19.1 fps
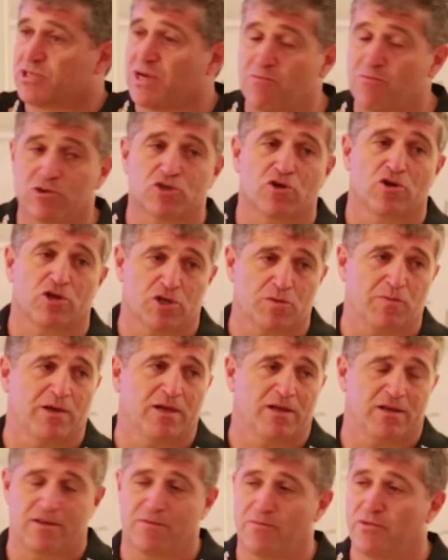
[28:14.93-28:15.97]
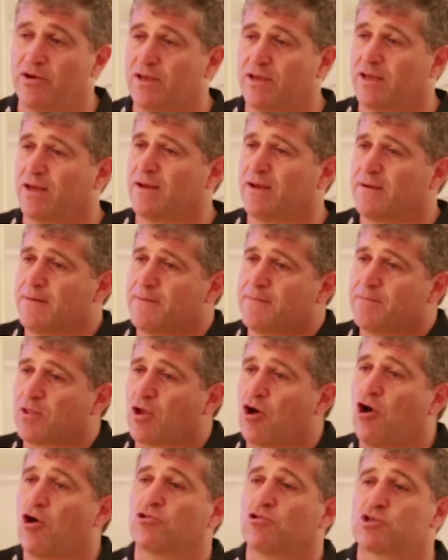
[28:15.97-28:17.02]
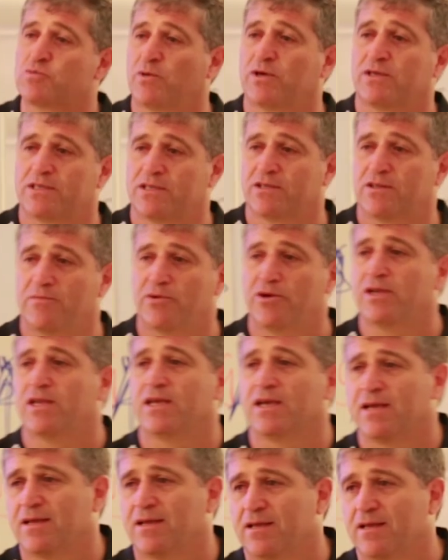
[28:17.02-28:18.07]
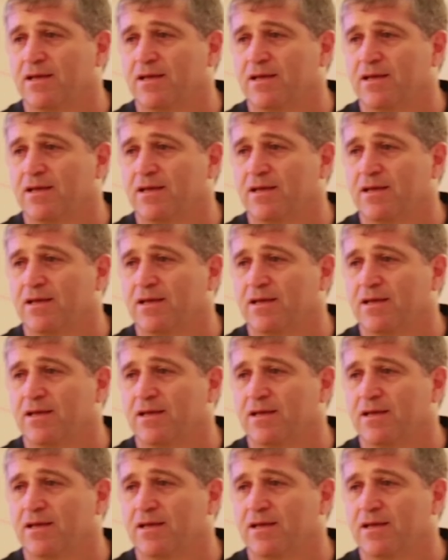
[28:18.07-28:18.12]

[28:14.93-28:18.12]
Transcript: someone's got to speak to the media, I'll speak to the media.